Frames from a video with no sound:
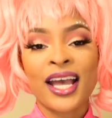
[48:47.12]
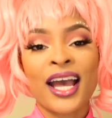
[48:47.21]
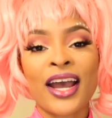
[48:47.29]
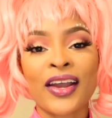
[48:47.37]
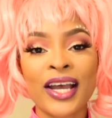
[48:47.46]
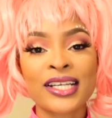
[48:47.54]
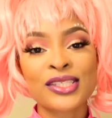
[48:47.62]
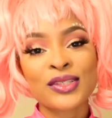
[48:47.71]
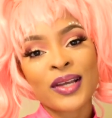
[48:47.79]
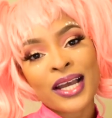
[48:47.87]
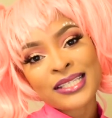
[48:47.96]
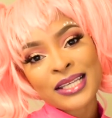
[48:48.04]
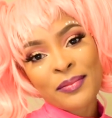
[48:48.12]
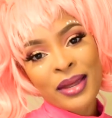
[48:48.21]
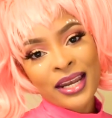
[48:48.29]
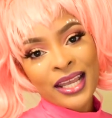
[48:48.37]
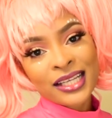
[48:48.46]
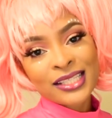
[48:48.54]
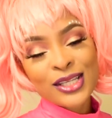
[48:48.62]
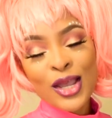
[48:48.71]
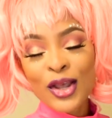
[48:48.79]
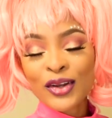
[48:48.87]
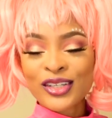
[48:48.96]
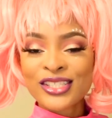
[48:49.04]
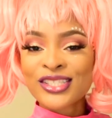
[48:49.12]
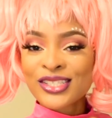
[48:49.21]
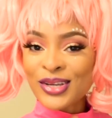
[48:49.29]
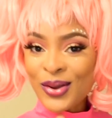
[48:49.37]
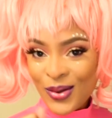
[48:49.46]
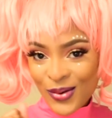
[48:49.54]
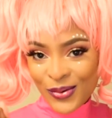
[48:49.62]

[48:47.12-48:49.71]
Alright, I'll see you guys in my next Krysstober